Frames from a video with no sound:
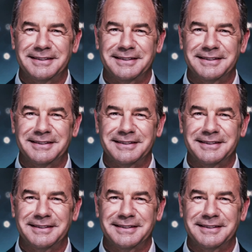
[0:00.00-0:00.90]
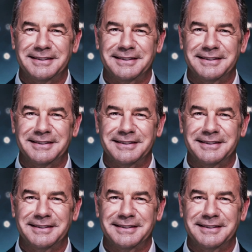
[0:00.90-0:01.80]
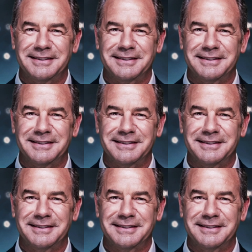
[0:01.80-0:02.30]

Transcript: [no speech]